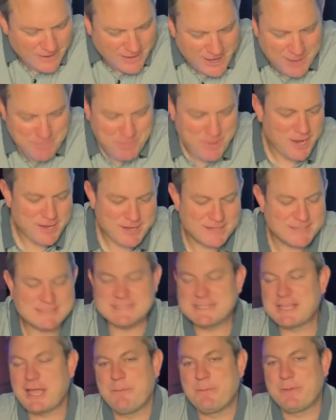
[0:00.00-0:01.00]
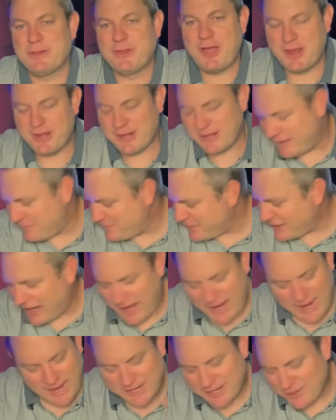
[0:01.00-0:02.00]
I'm not going to stop a lot in it, but
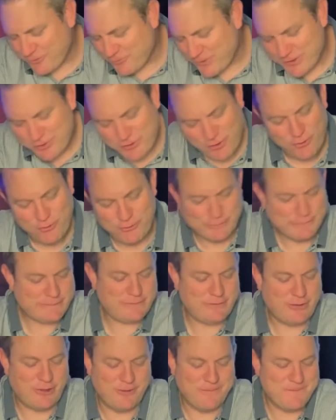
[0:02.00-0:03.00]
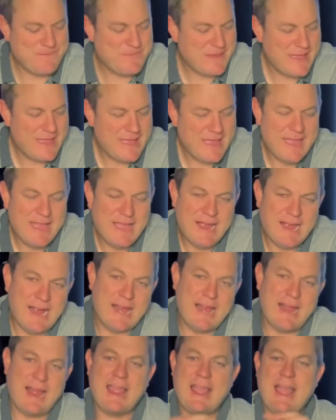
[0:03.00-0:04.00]
I'm going to read the whole Psalm.
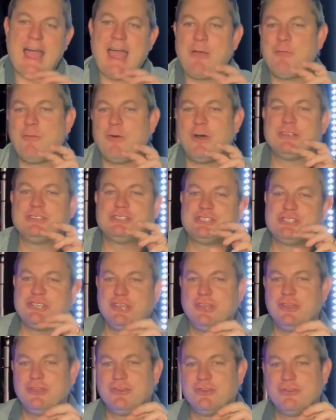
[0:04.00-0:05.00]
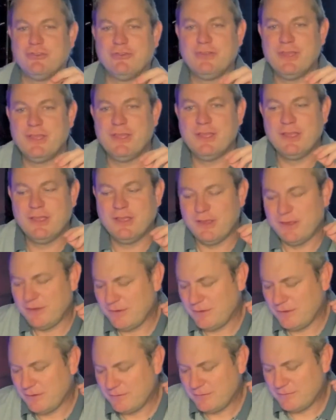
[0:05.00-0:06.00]
I want you,
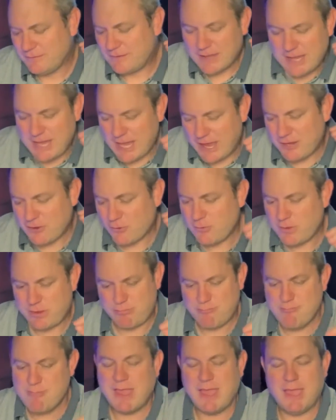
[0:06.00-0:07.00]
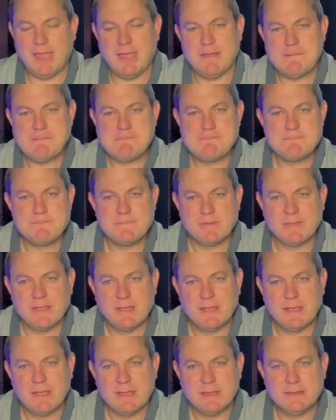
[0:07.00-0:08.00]
together with me,
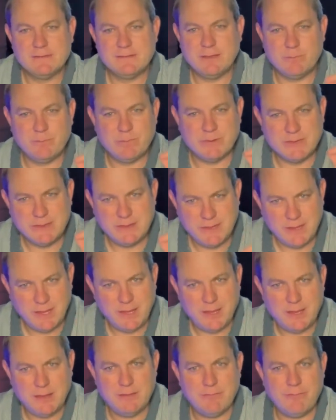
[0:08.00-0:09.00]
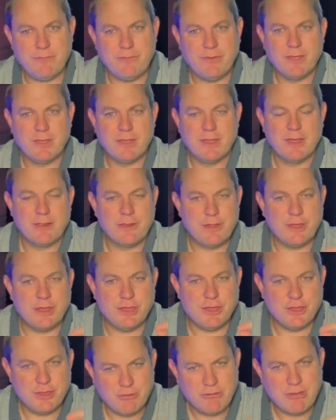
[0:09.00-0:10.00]
to believe that
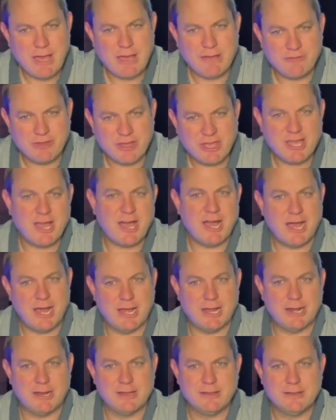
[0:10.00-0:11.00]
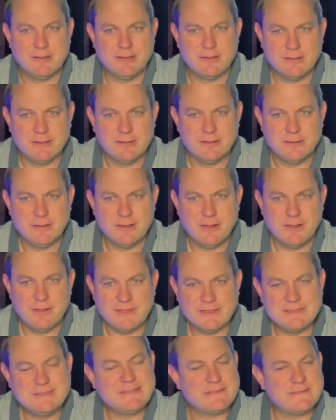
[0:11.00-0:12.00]
you have a God
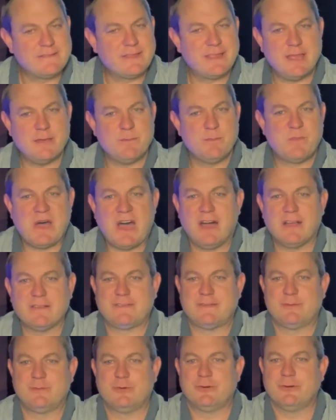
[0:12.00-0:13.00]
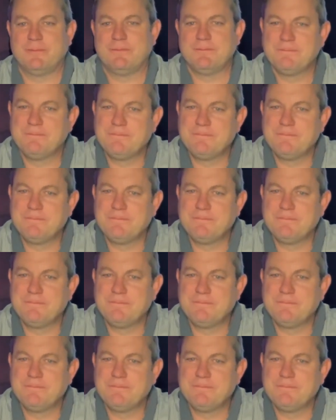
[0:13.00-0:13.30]
that does the impossible.